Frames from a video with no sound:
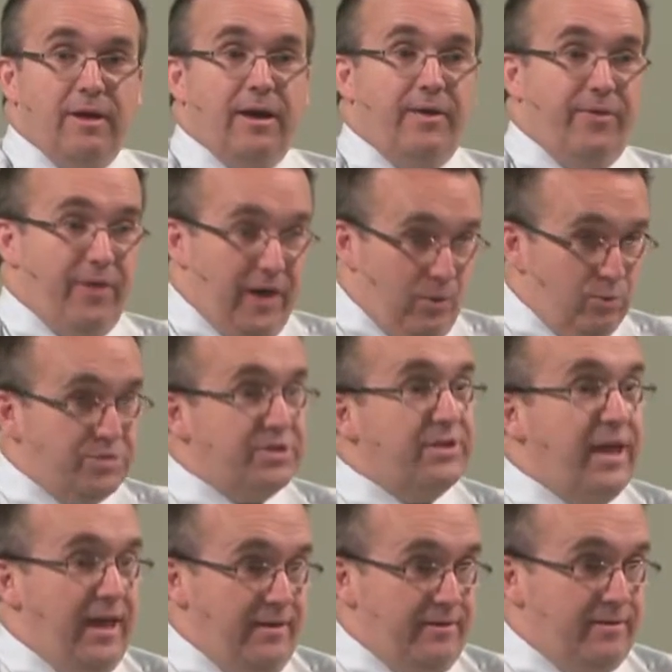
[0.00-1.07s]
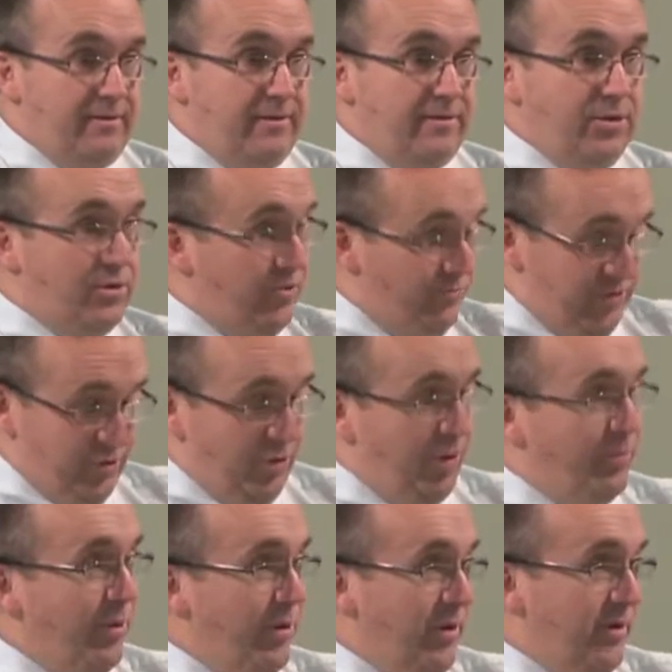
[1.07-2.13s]
and that was the end. You can read all
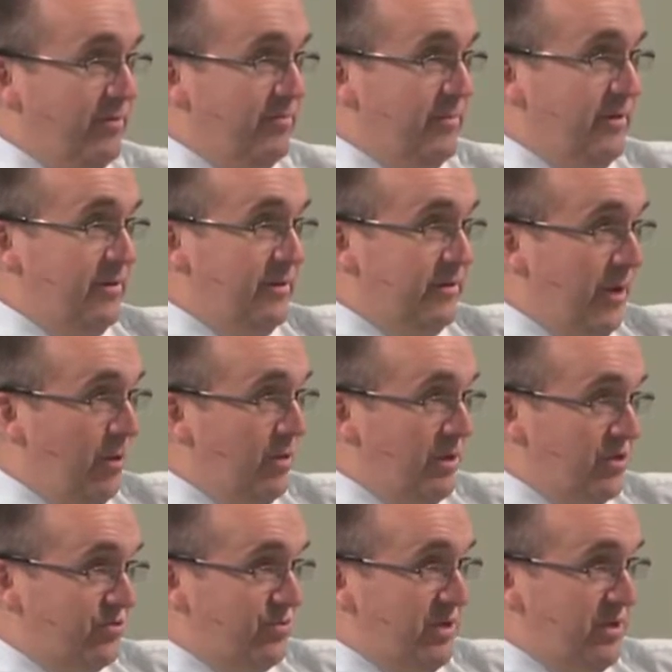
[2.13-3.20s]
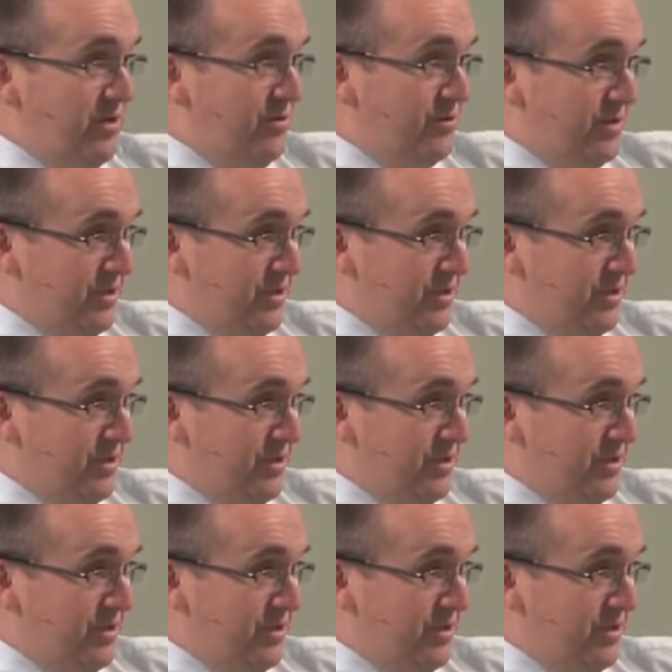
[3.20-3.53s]
about it in the Downing Street Years.